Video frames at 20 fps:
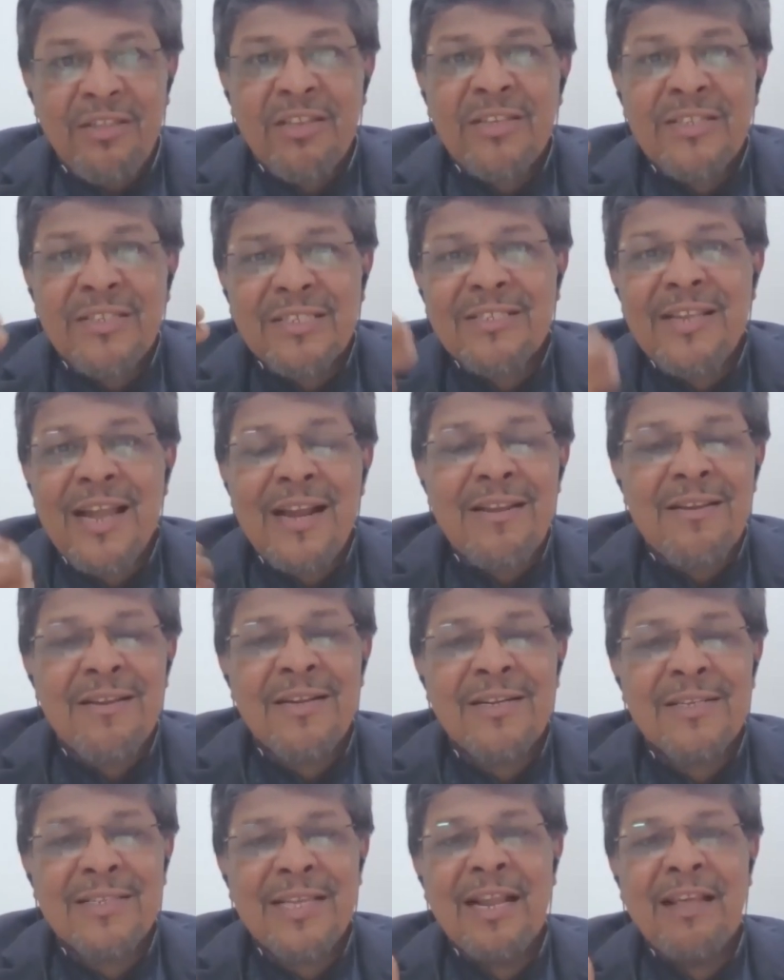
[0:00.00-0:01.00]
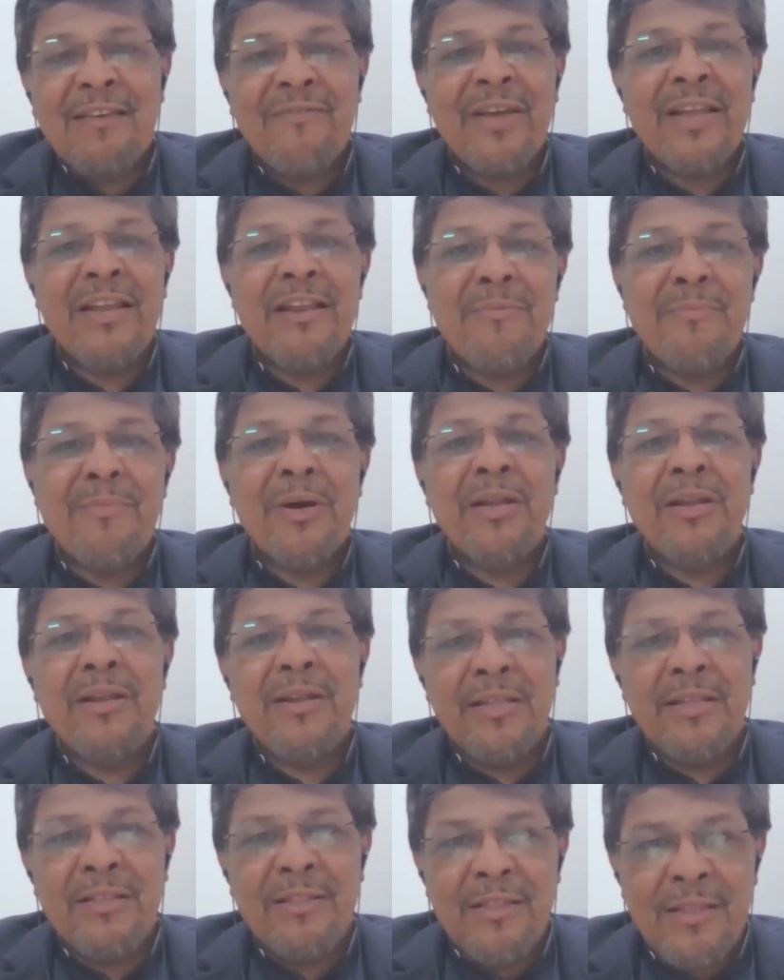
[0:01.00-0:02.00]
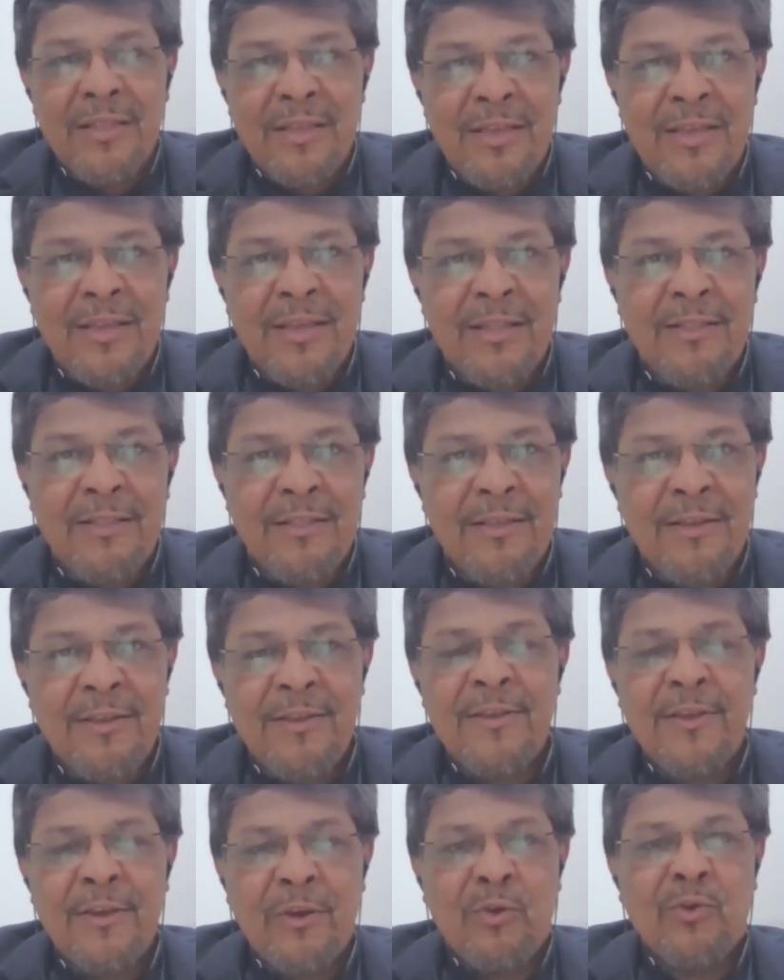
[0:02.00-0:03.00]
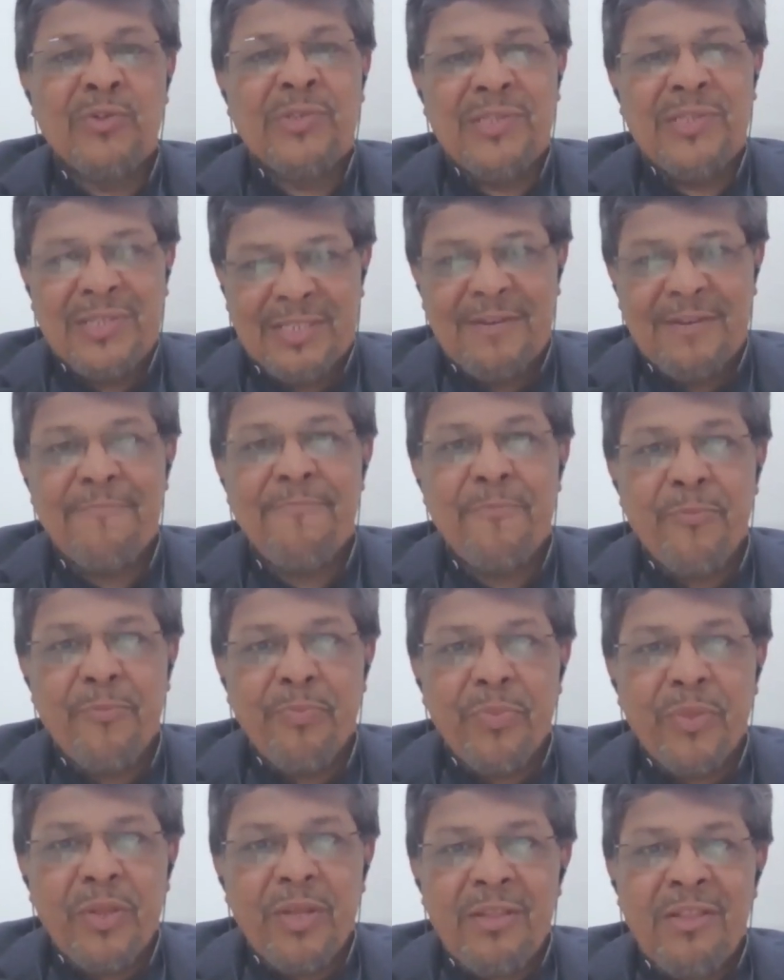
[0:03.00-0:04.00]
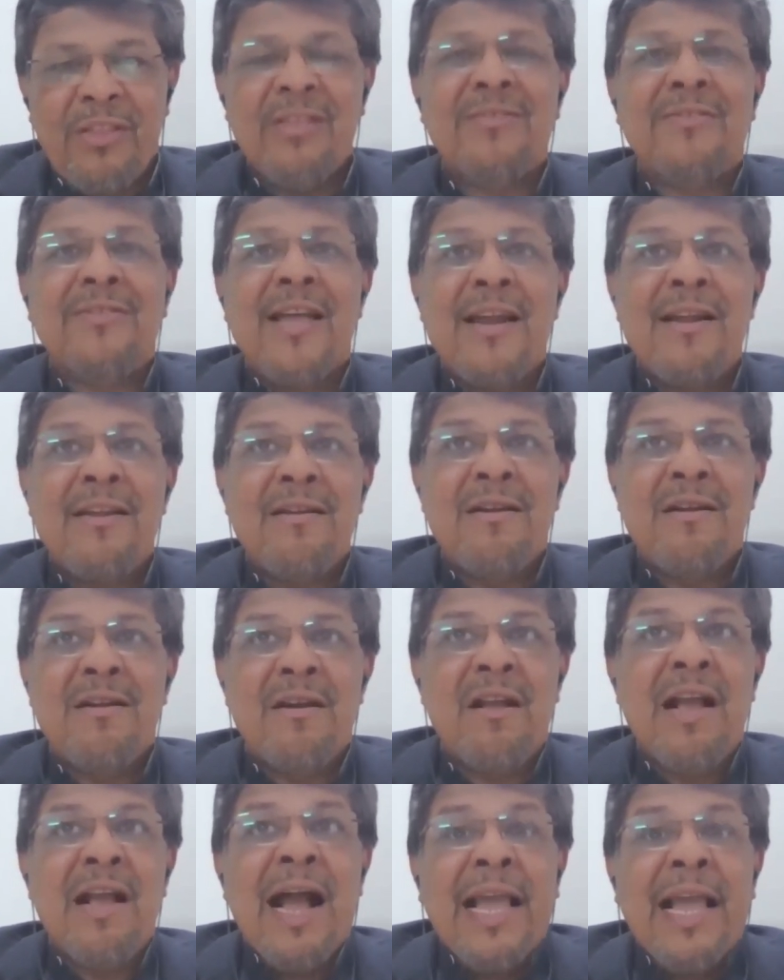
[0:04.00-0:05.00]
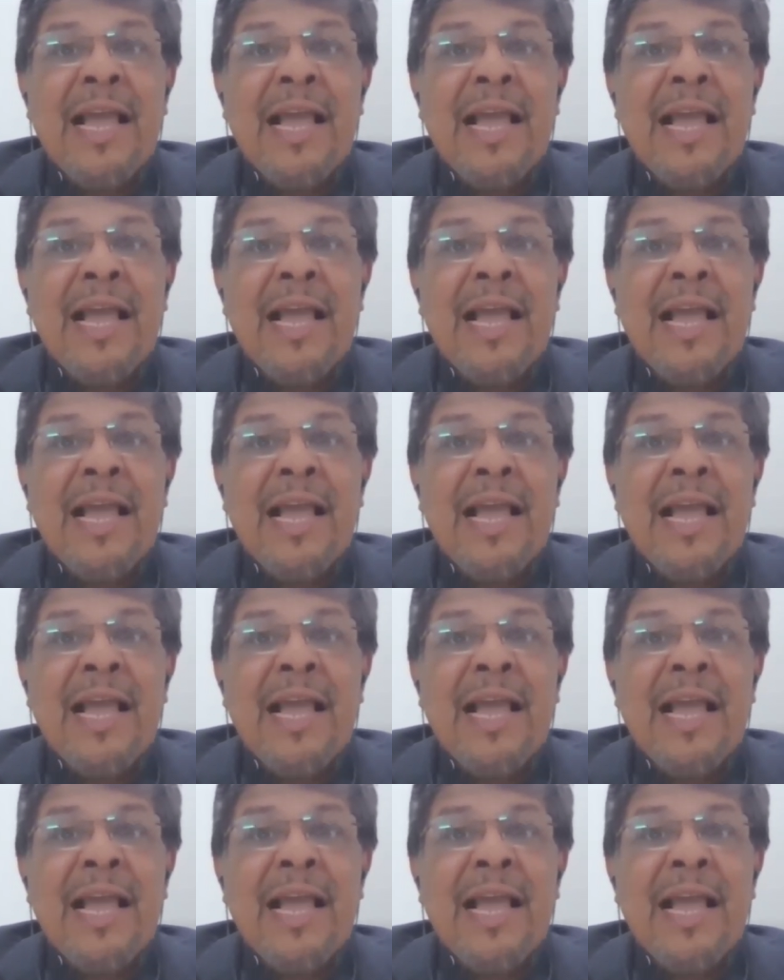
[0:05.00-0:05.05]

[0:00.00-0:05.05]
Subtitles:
These standards are available in the ecosystem. This standard